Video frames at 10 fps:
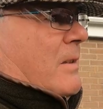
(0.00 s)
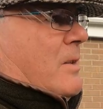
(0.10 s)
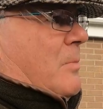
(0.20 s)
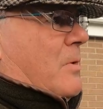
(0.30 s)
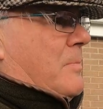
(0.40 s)

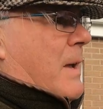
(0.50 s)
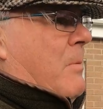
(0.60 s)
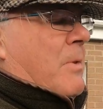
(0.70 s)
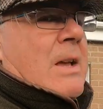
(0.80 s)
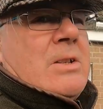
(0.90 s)
this month's
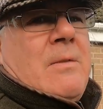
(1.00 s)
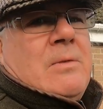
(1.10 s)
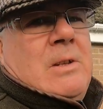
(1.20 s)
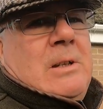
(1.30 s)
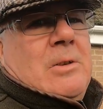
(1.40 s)
payment. That's
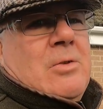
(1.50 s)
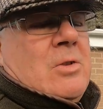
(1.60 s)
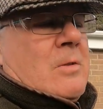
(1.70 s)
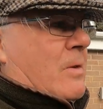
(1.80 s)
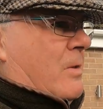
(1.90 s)
after the
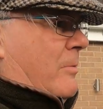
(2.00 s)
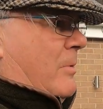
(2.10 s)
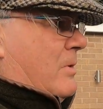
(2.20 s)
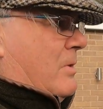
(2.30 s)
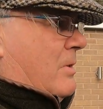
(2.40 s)
deduction of the government,